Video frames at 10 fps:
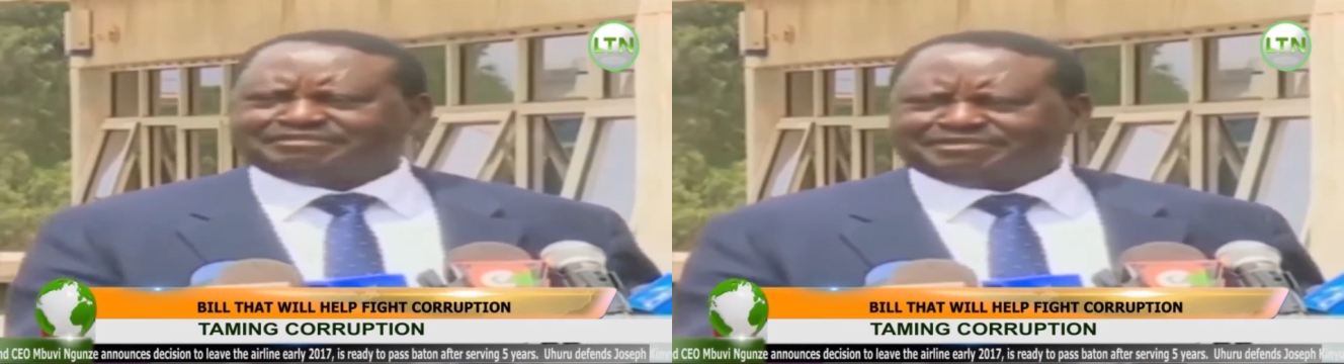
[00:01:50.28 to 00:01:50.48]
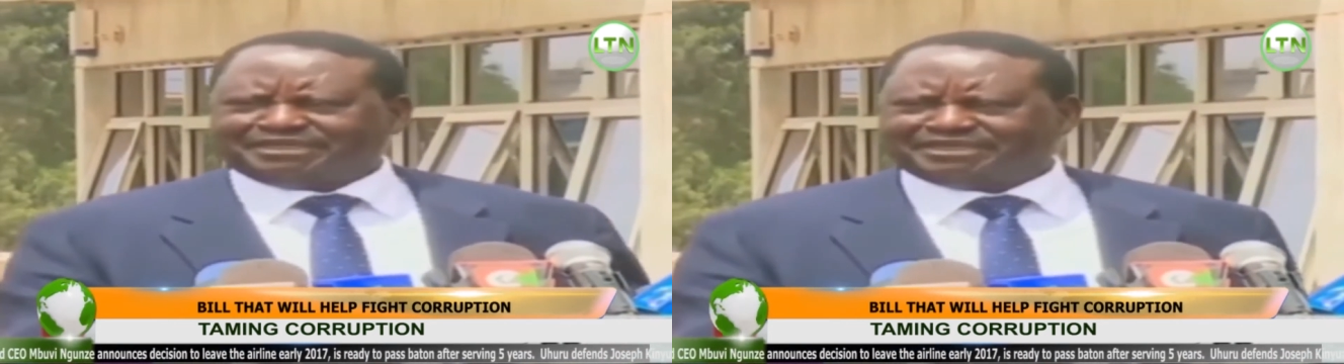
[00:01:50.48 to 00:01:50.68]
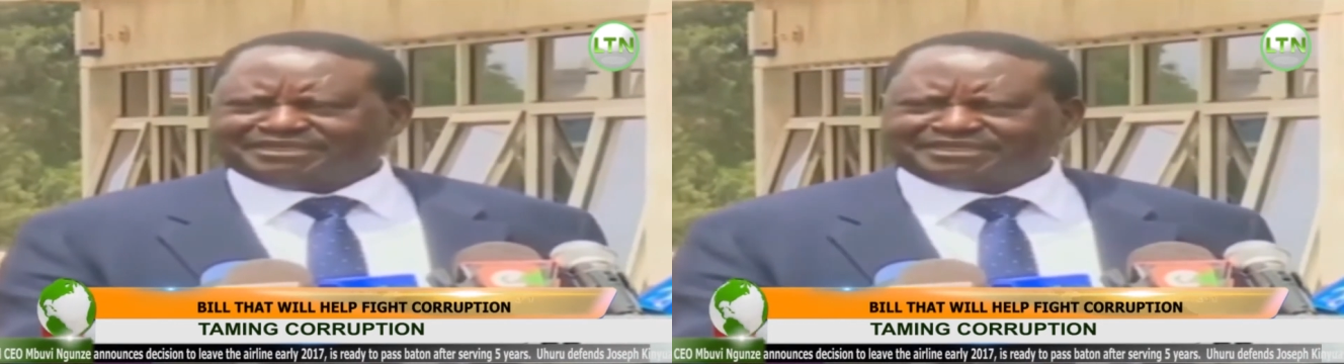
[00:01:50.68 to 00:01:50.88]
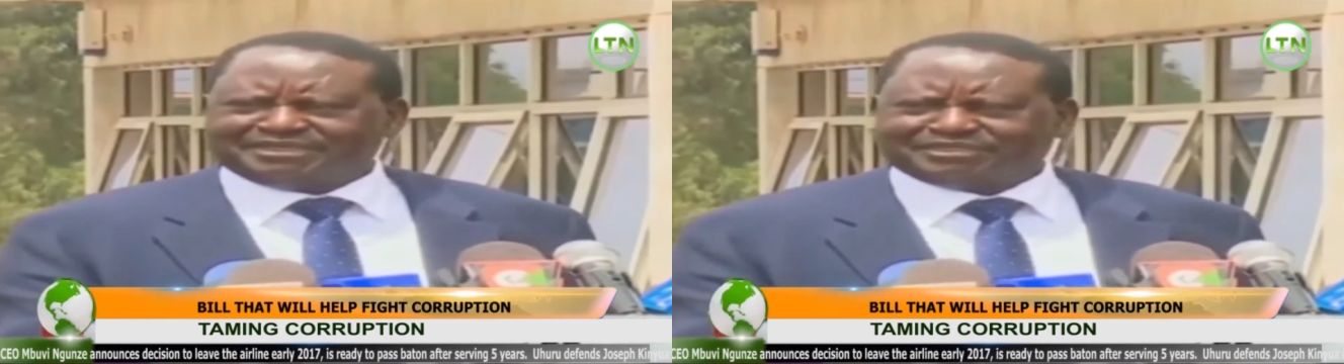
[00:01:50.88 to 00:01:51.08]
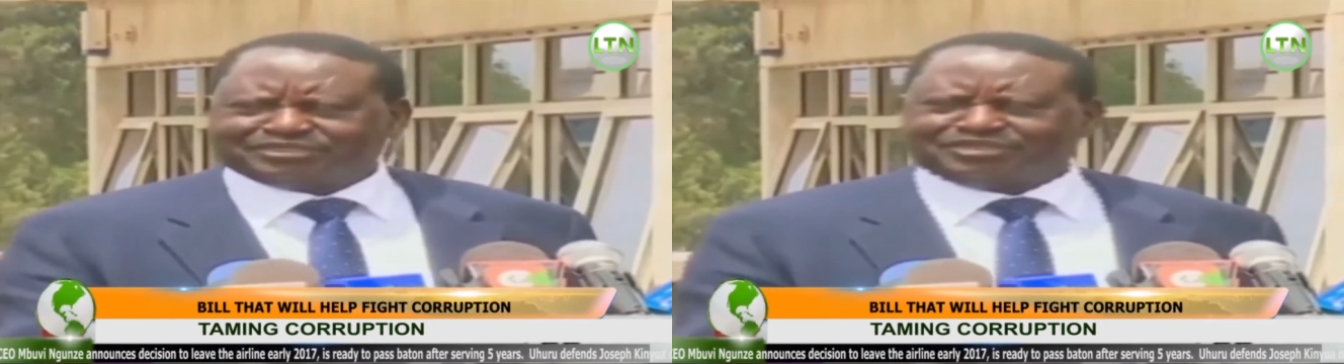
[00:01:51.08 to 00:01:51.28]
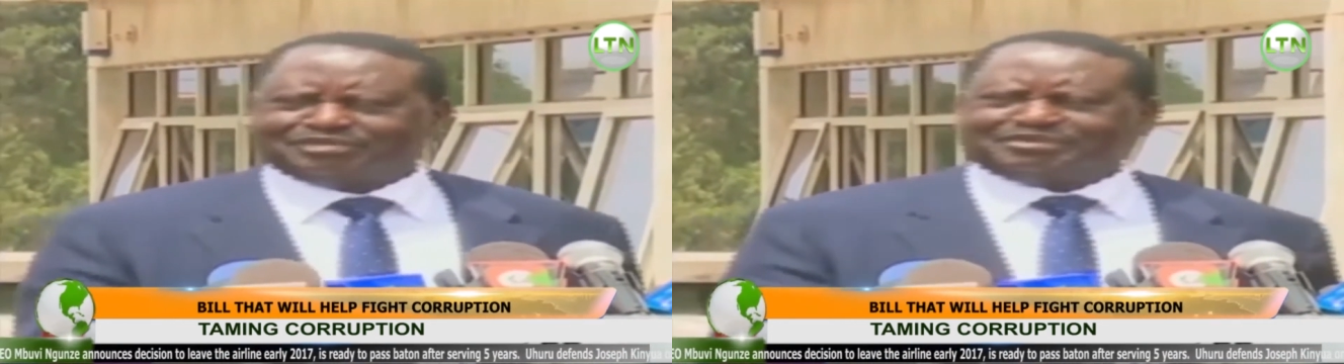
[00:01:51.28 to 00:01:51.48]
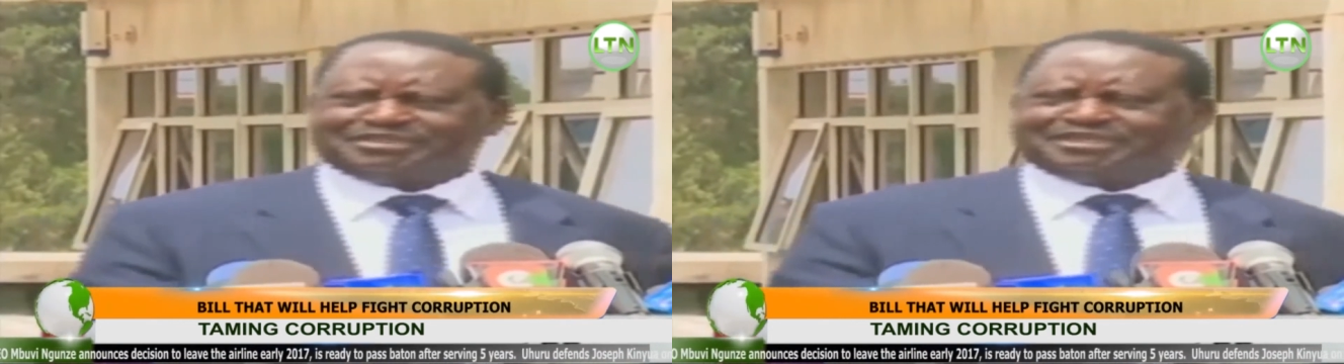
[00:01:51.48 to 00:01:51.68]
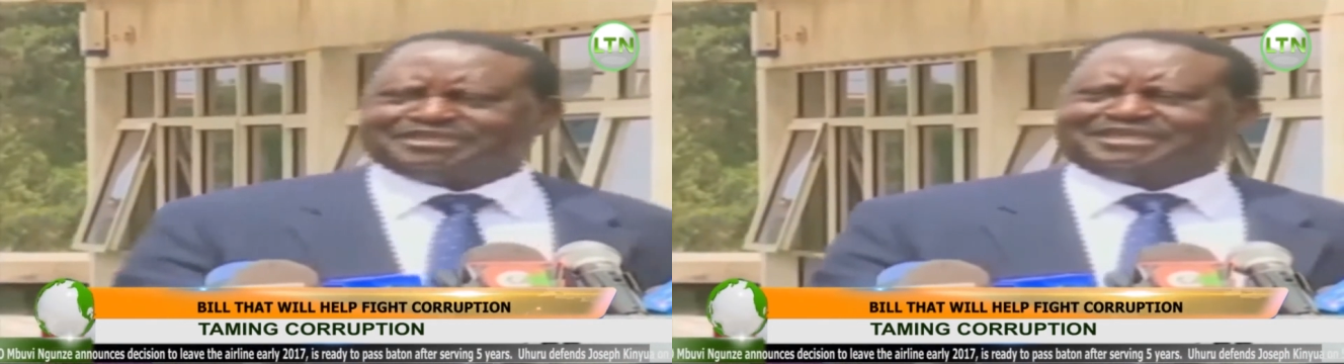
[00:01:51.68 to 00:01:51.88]
This bill is going
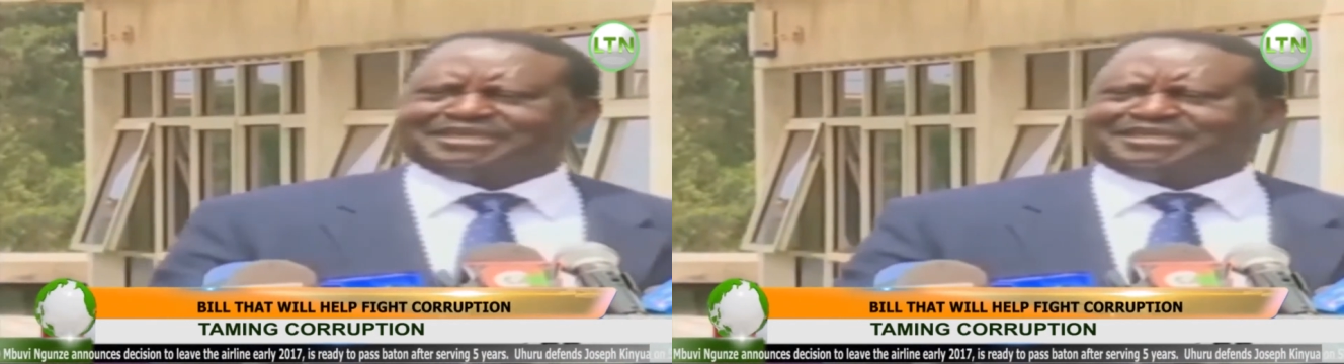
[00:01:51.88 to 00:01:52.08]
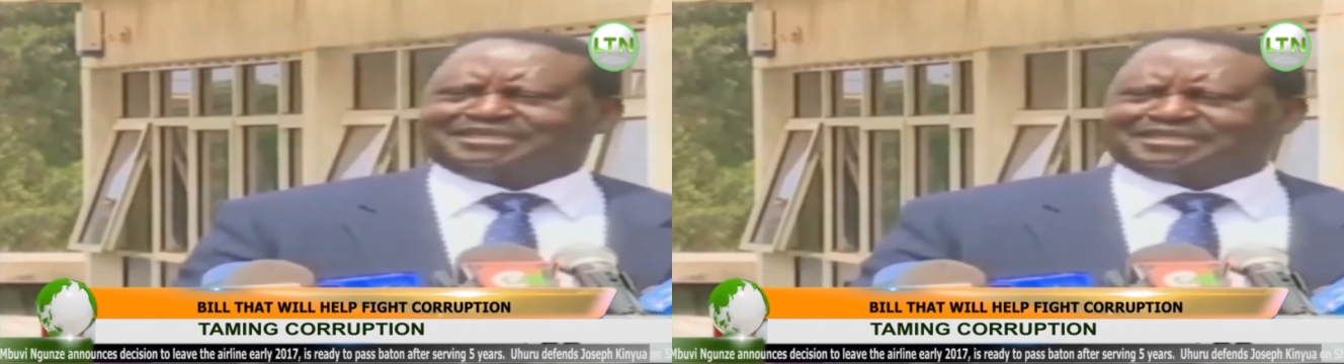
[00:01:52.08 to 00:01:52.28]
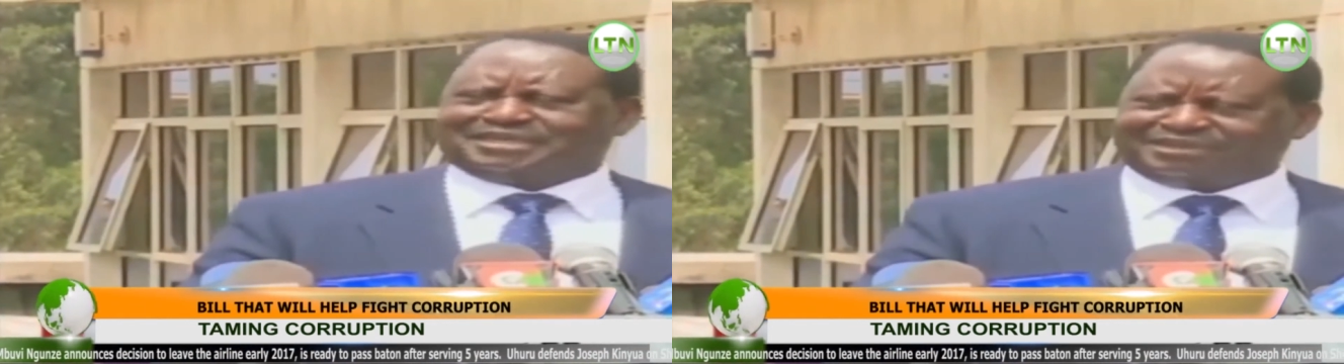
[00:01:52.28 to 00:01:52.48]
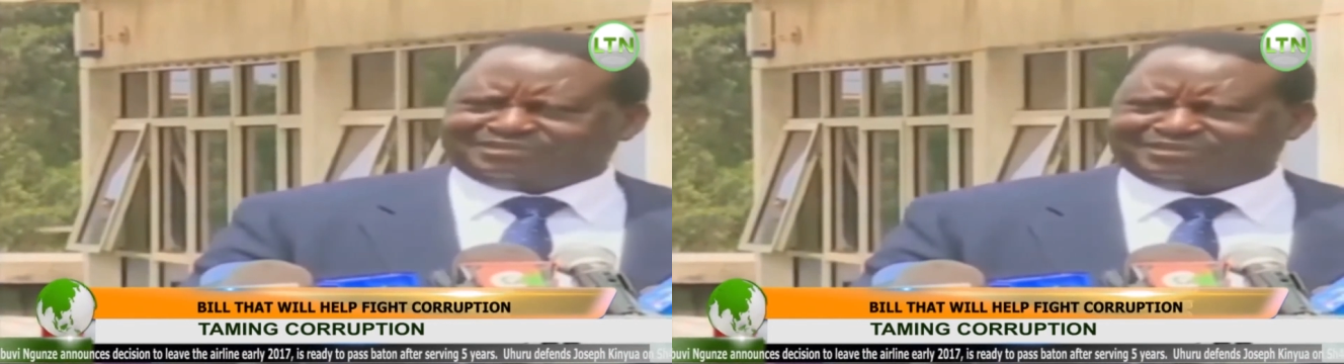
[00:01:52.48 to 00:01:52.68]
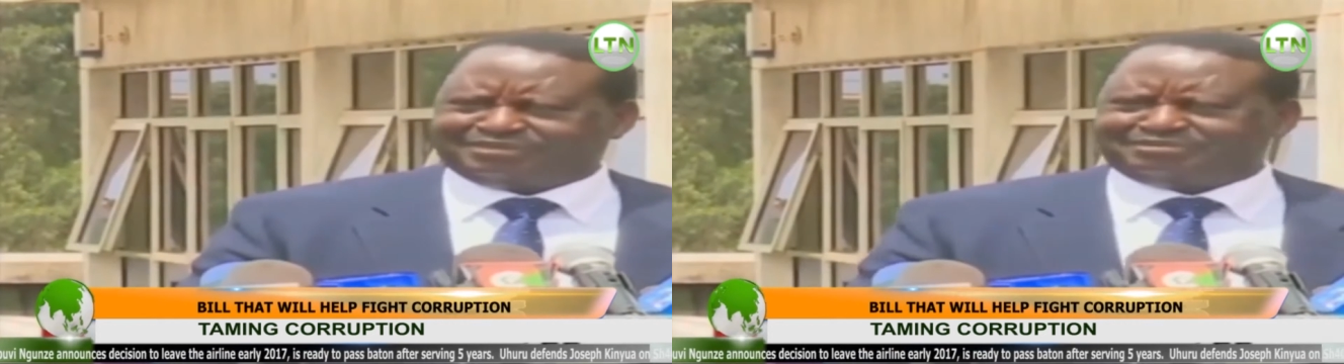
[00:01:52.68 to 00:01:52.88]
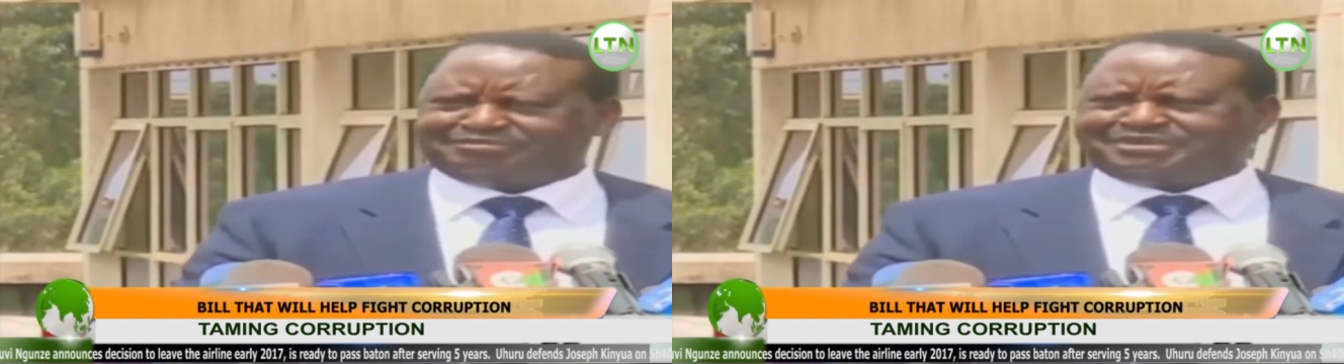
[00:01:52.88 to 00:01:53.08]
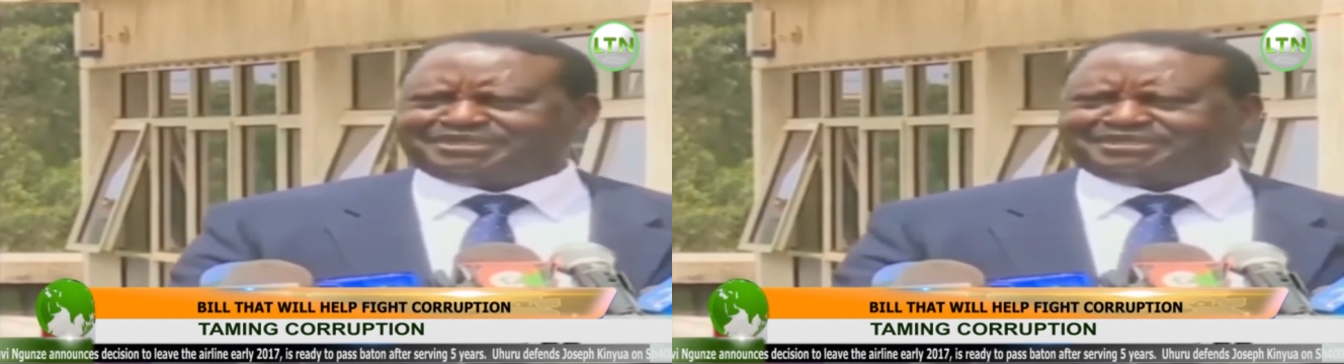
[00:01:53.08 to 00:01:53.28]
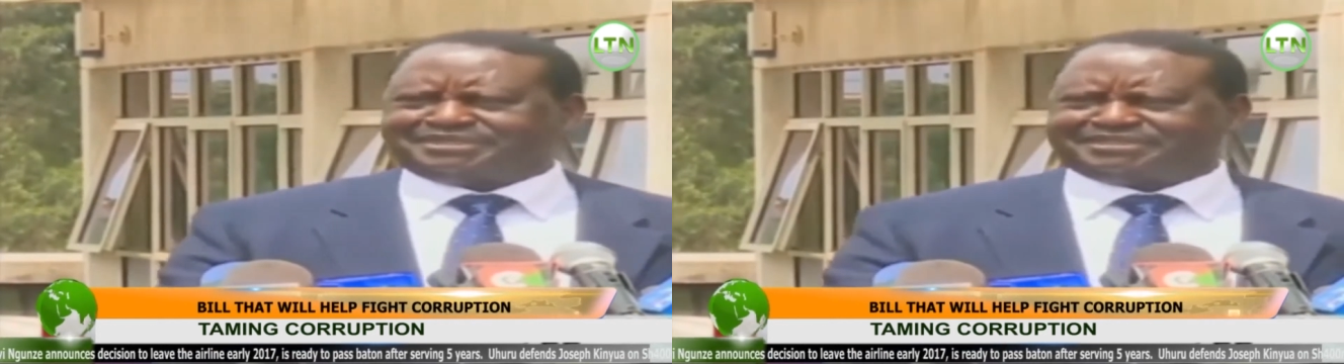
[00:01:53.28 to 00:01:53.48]
to be just like any other
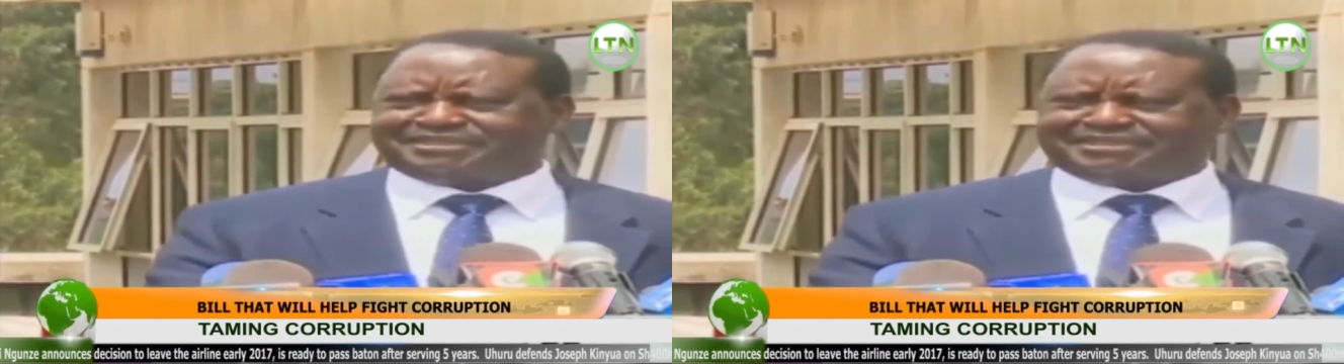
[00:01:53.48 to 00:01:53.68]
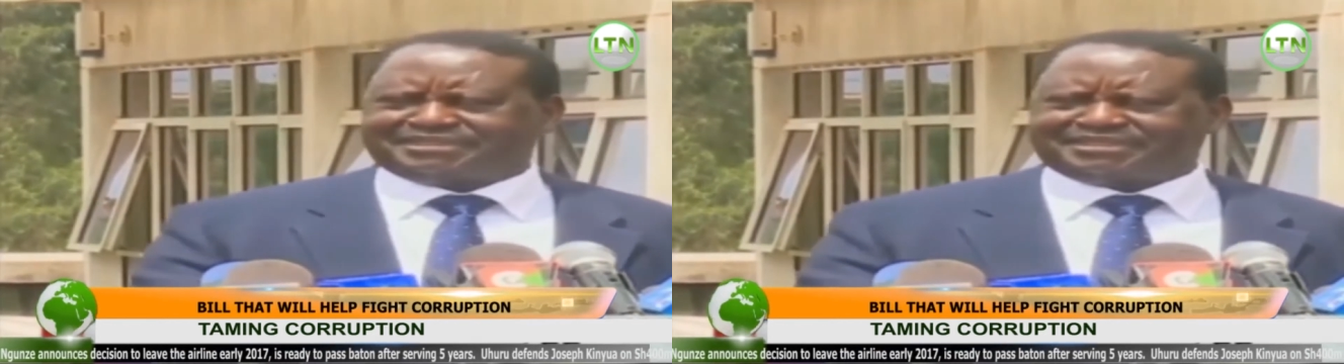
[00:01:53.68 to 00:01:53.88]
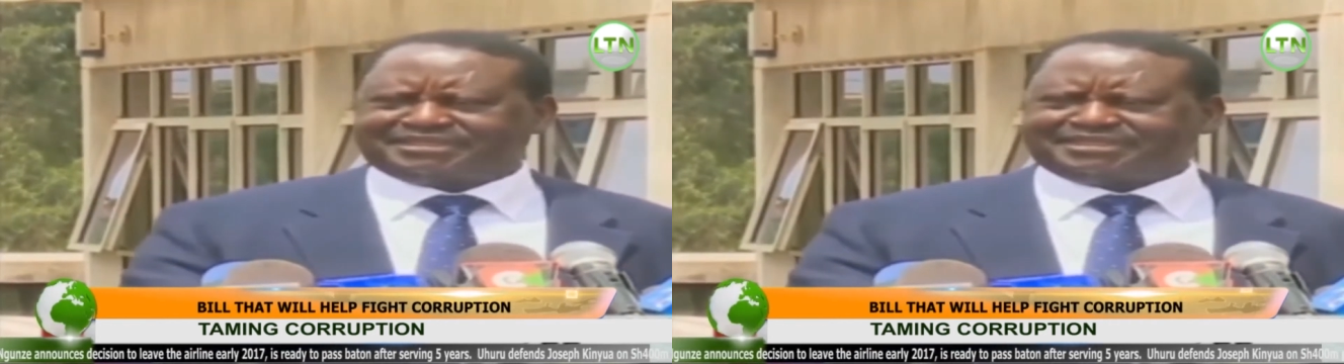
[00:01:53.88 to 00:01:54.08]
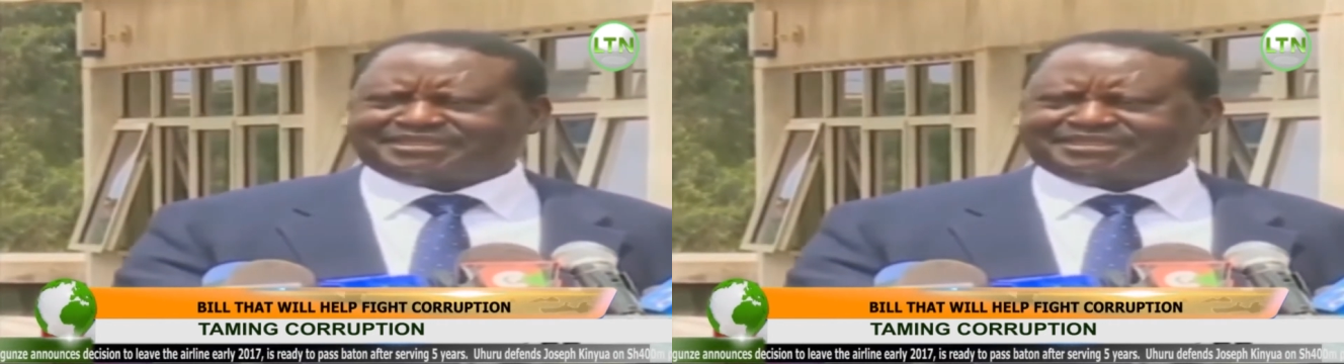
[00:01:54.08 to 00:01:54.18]
bills.